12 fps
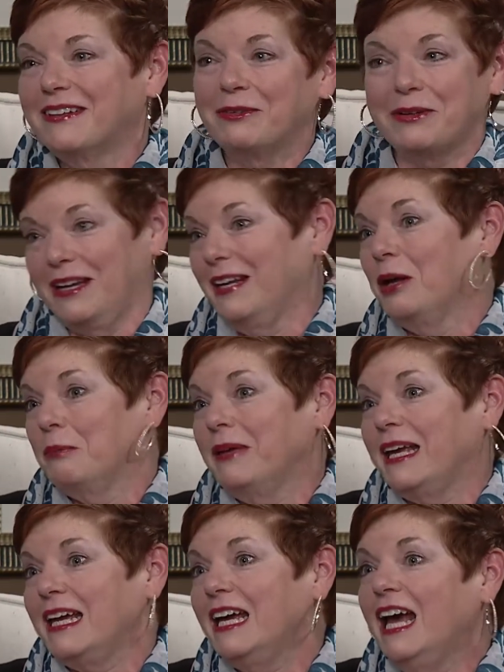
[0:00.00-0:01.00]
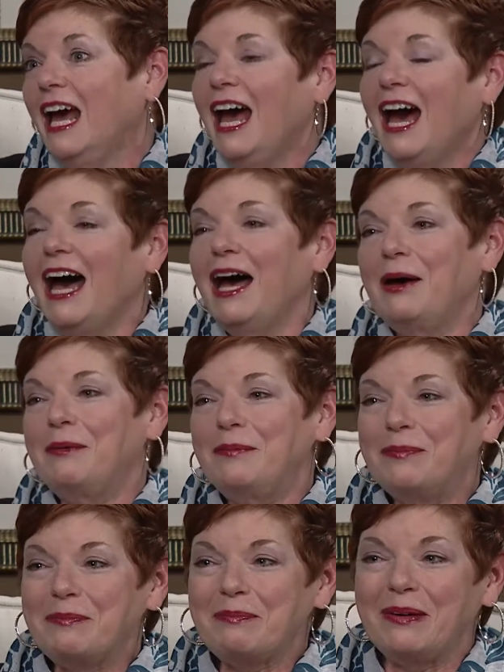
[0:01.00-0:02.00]
It, it helped me,
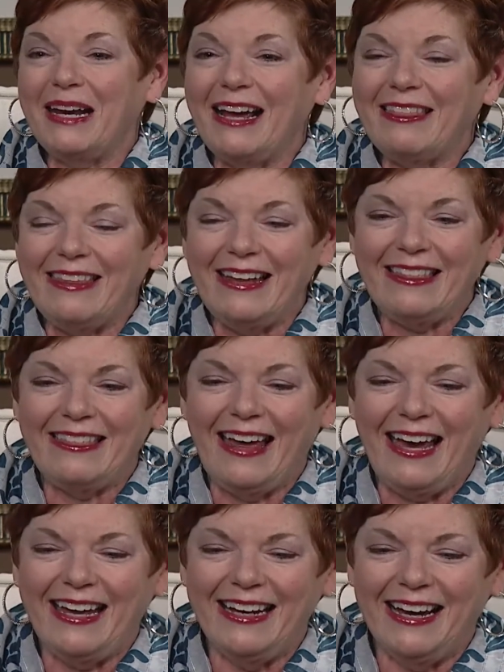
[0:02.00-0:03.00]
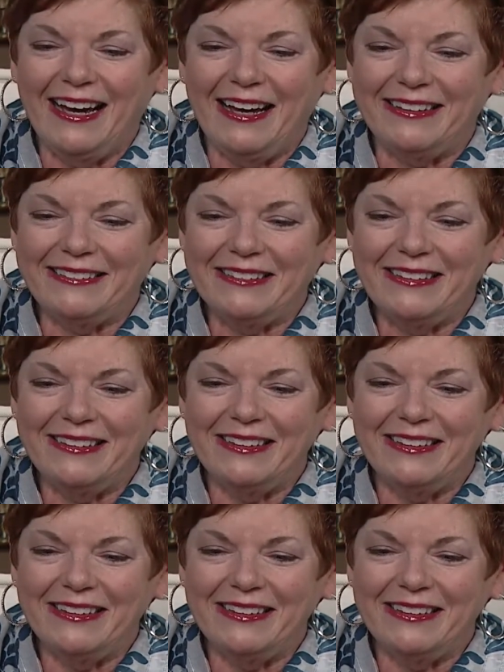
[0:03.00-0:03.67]
um, but I think that uh,